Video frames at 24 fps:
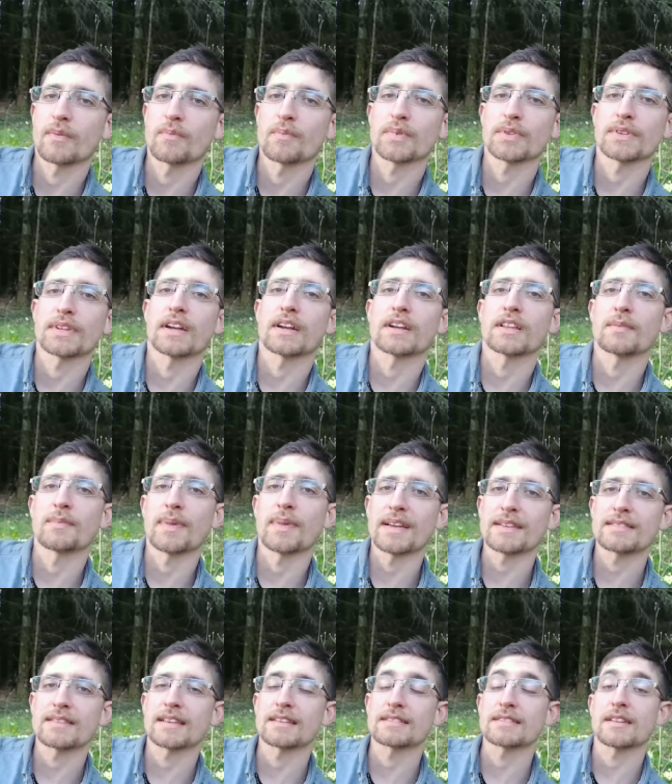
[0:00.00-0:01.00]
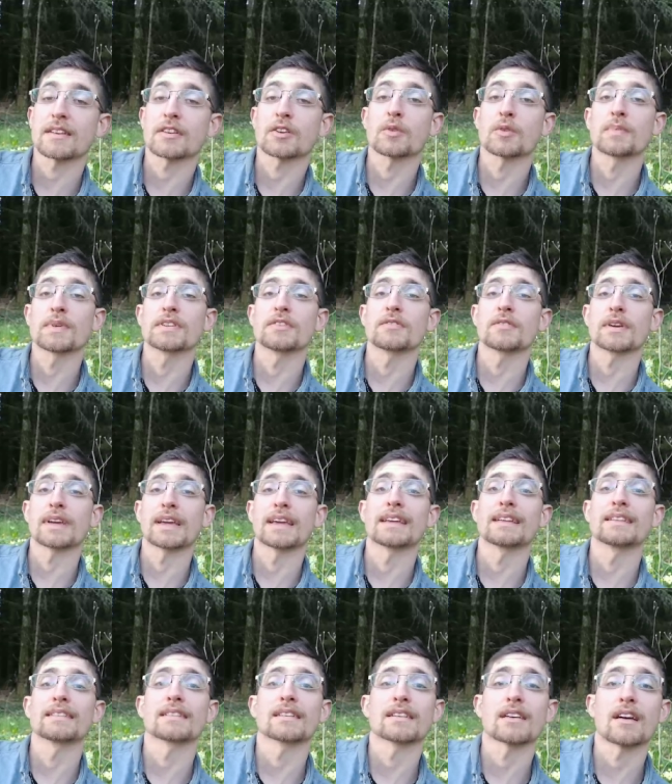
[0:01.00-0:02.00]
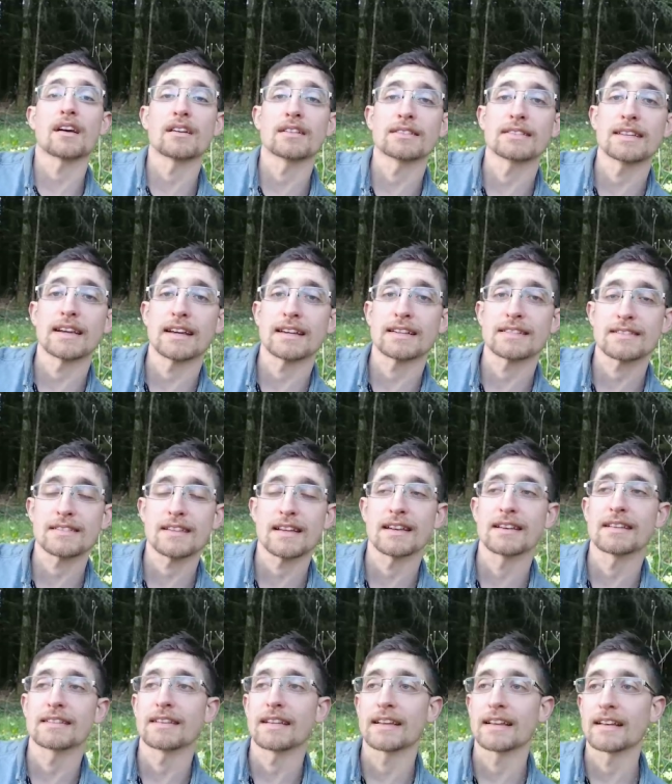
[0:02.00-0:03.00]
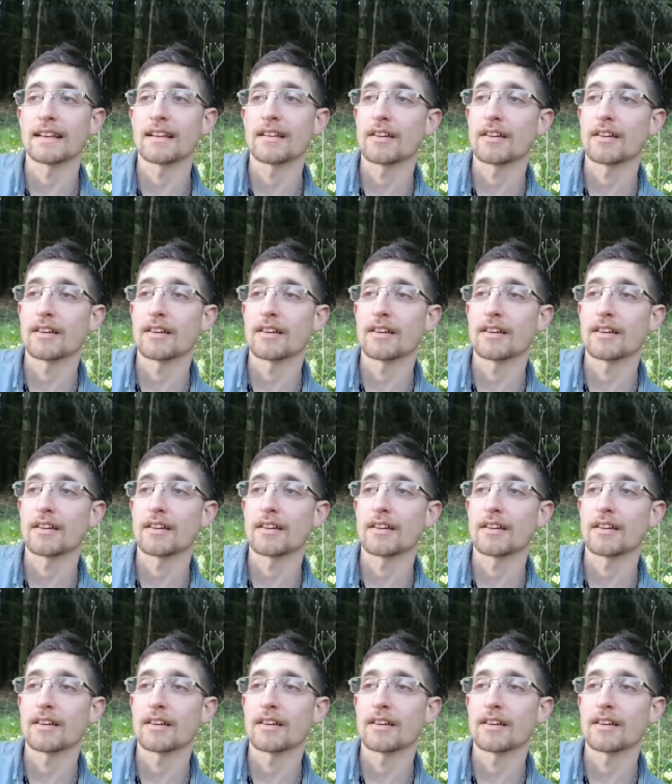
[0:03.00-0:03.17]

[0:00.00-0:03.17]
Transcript: But they are the best things that I could be doing in the context and in the